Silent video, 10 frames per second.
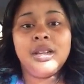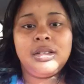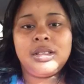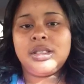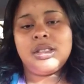
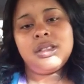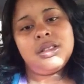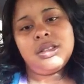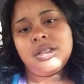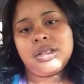
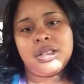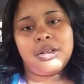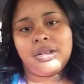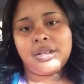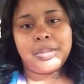They're sending
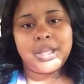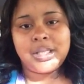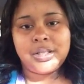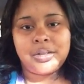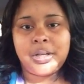me off the
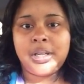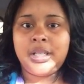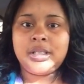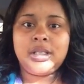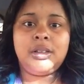basic
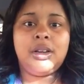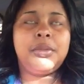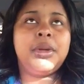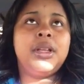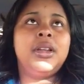training, so I've
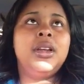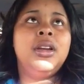been